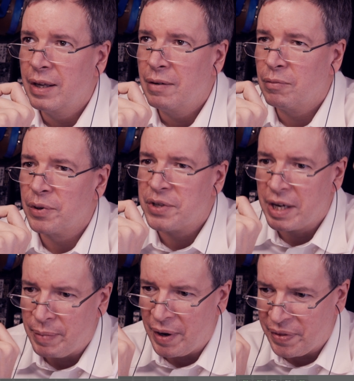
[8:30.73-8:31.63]
we'll see
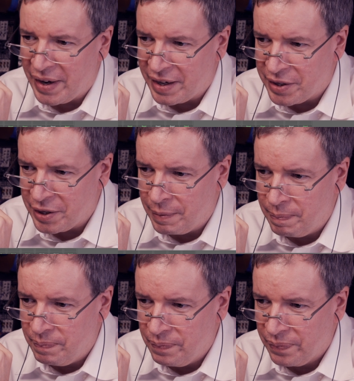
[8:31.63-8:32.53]
about that.
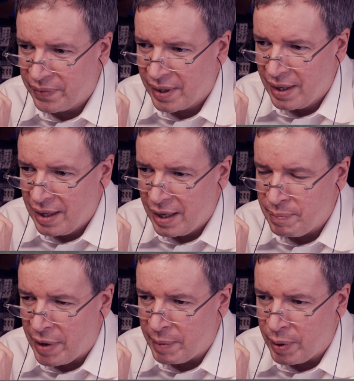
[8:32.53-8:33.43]
Um, it
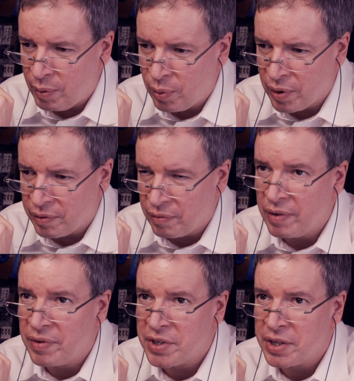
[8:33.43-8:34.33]
might be worth
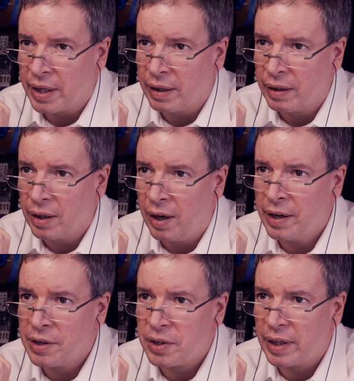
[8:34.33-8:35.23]
revisiting.
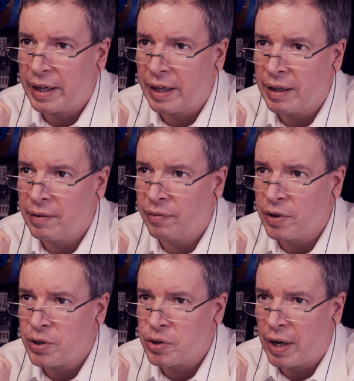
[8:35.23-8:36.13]
Honestly,
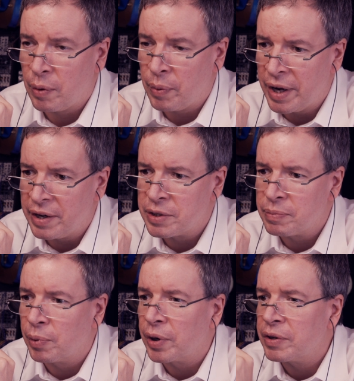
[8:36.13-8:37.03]
inverse dry wet is
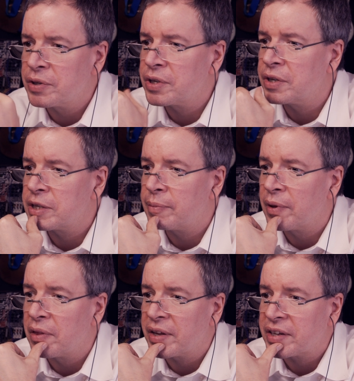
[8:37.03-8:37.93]
more use in some
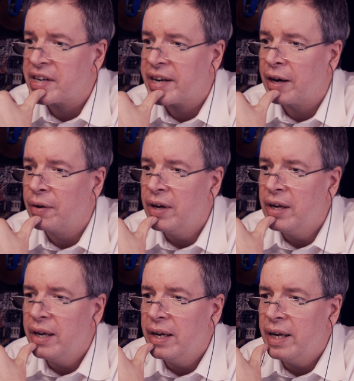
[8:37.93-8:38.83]
other things anyhow.
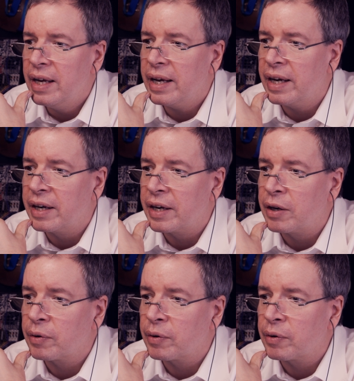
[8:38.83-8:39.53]
And I don't